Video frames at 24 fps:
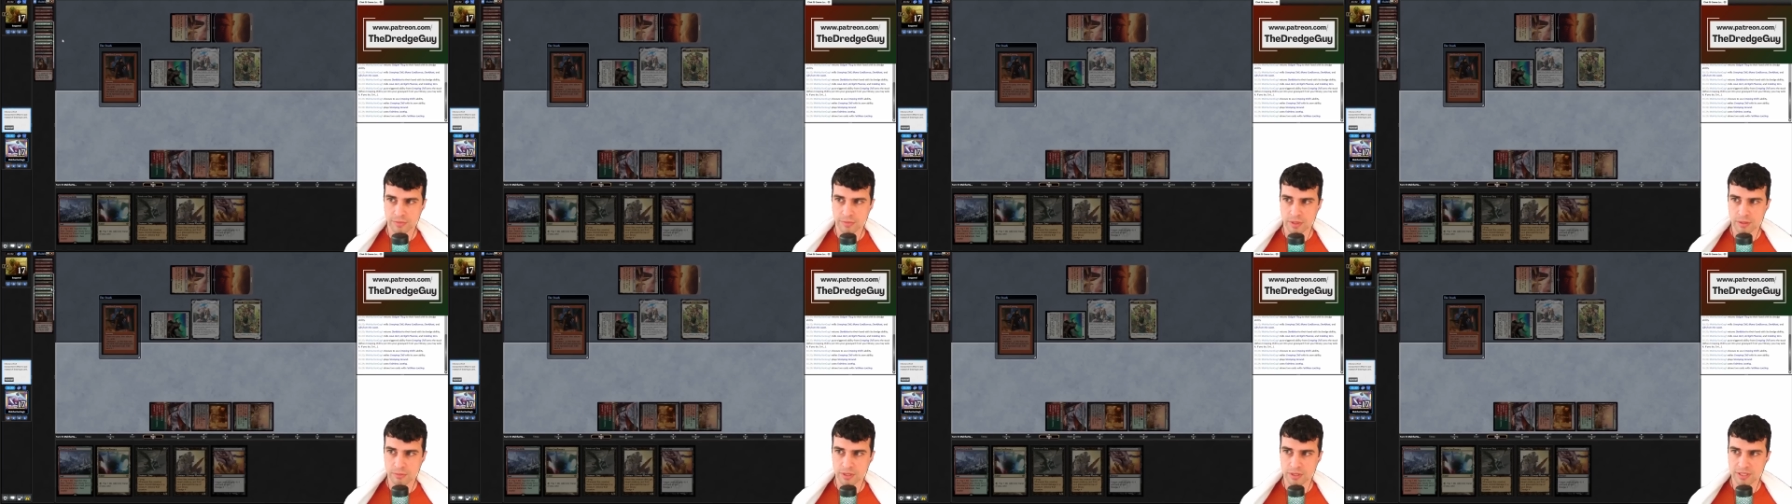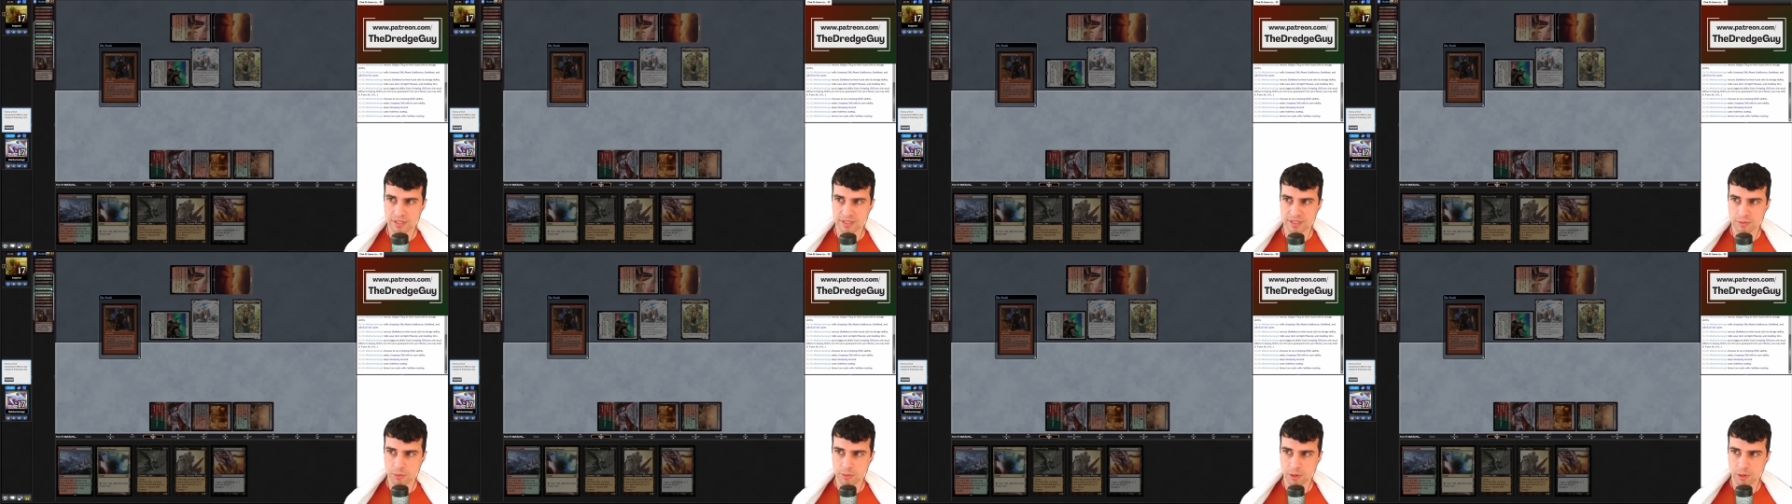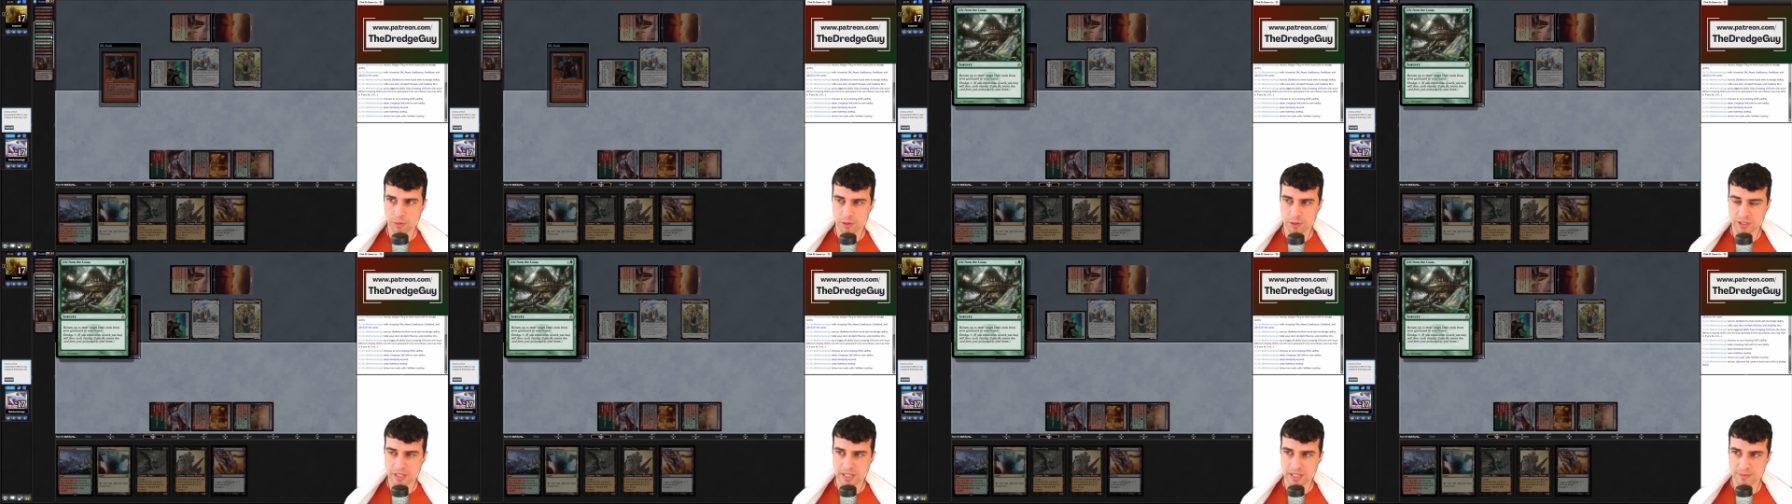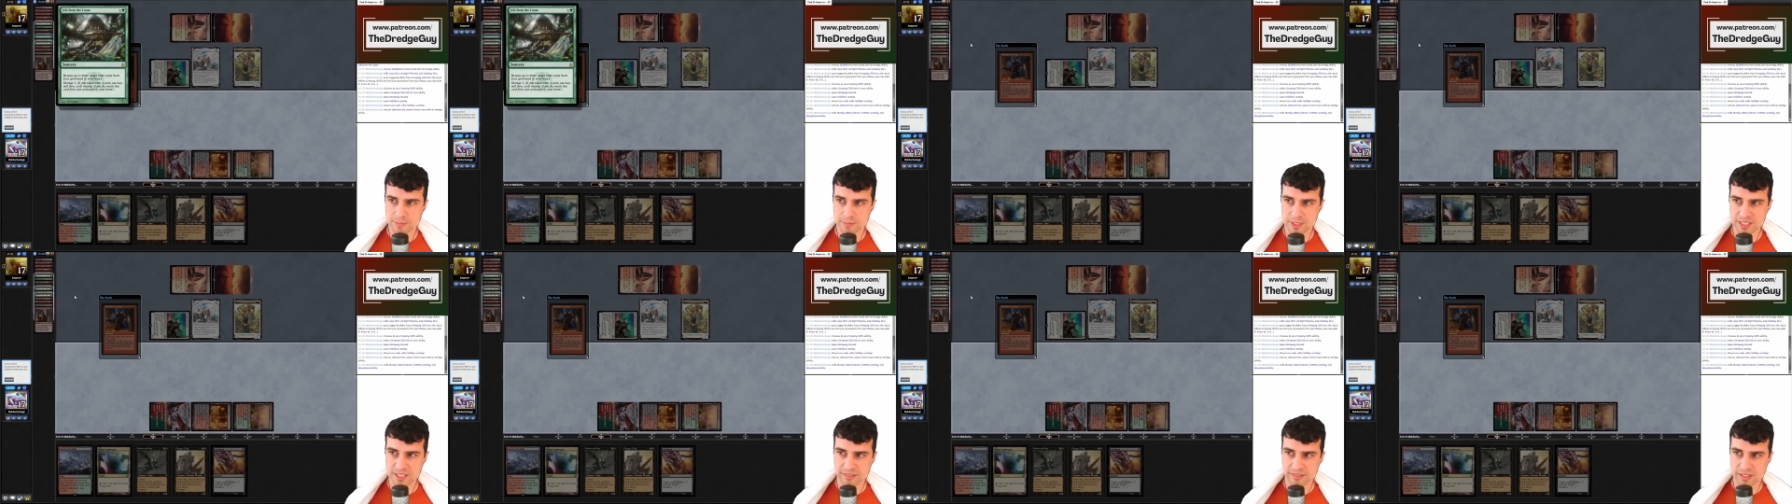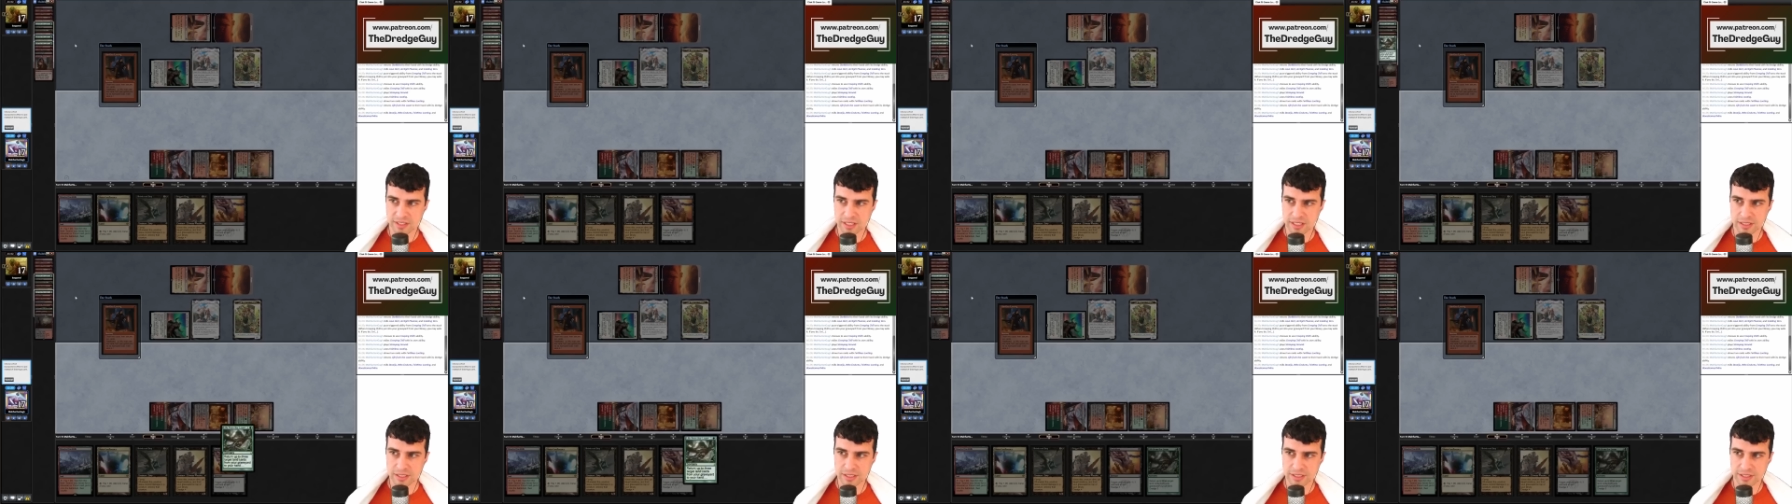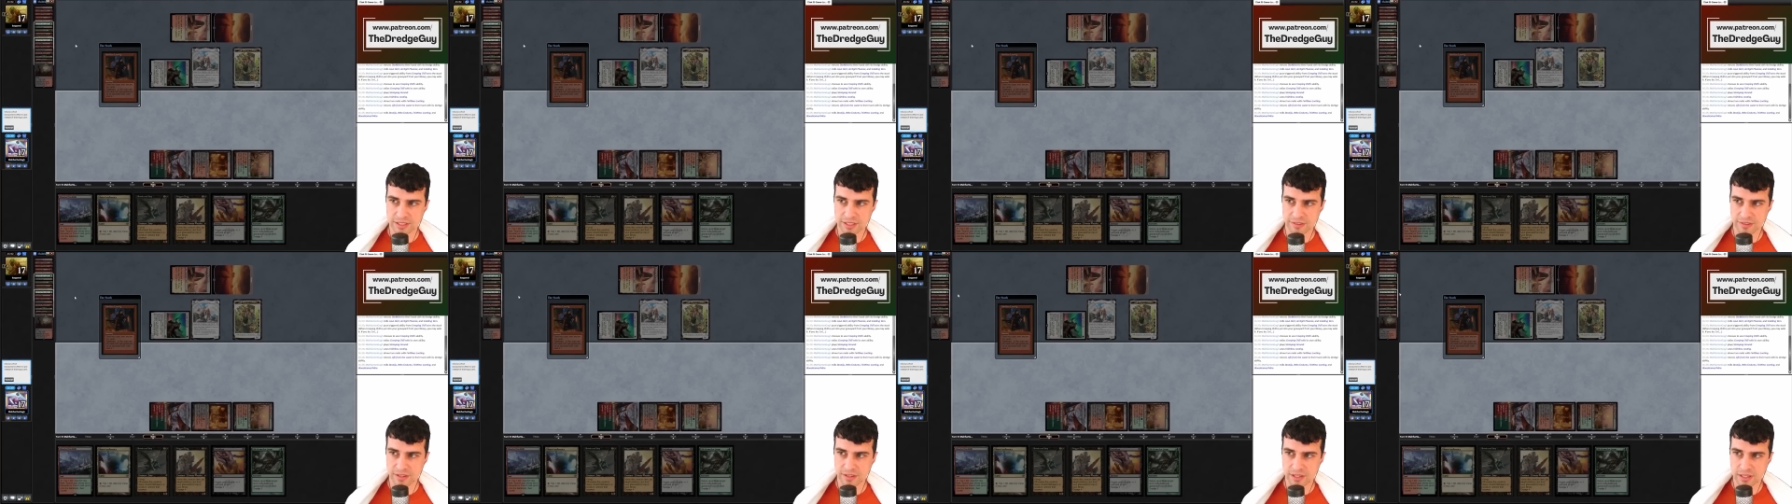But since my opponent kept 7 cards, I
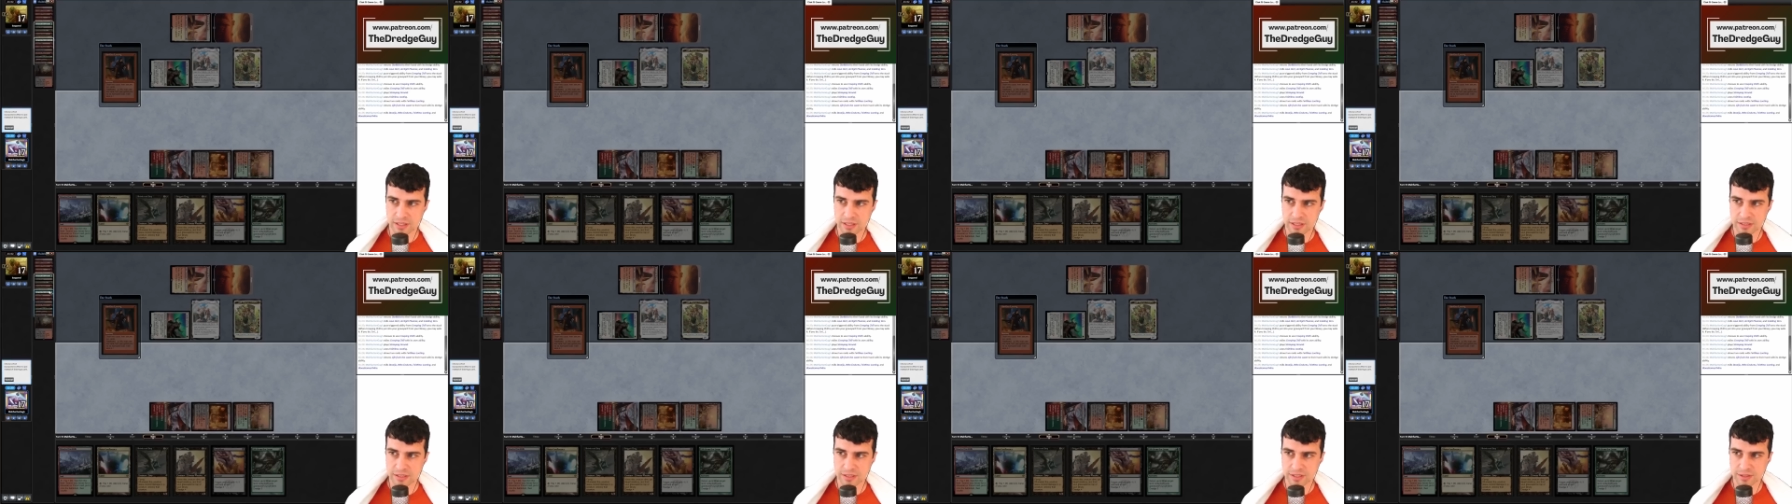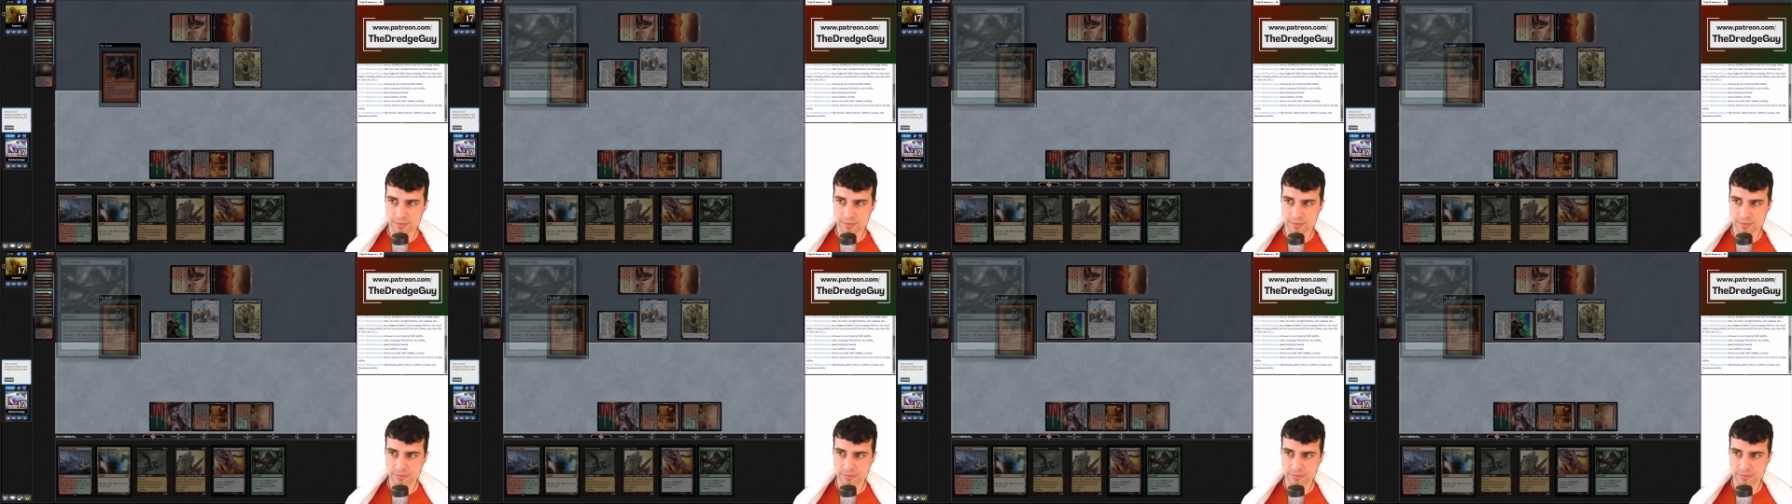think it is